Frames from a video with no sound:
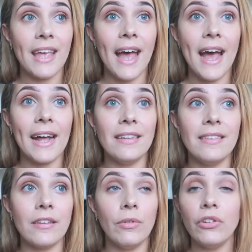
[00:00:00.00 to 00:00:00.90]

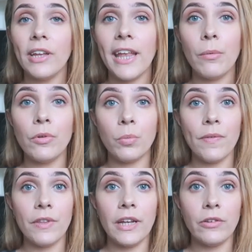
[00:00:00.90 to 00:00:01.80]
And originally he was
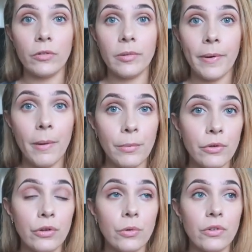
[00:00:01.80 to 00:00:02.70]
with the Dr. Brown
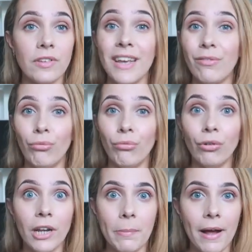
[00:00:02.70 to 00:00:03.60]
bottles because he had
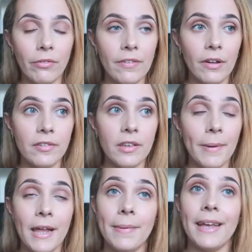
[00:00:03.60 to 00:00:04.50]
really bad reflux as a
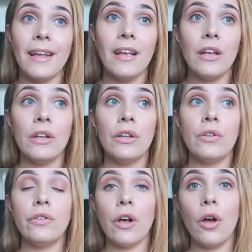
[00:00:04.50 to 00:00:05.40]
baby.
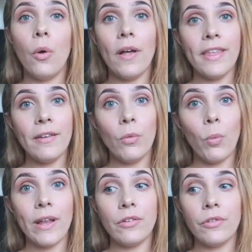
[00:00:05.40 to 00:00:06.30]
So I then
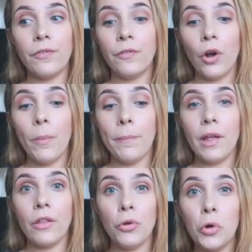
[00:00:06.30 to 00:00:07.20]
went from
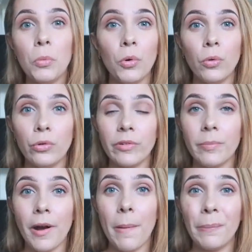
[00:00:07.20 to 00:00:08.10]
the normal
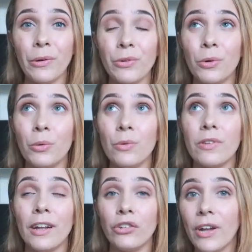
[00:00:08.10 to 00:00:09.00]
Dr. Brown
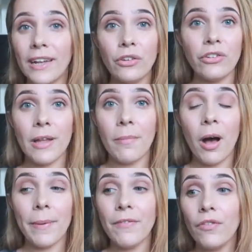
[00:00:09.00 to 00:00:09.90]
bottles. I changed them
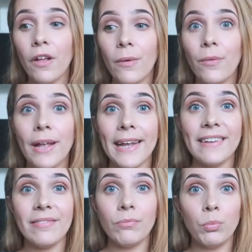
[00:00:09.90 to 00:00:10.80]
up, even though
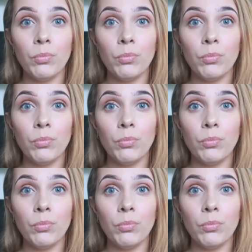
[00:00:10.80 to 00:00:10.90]
he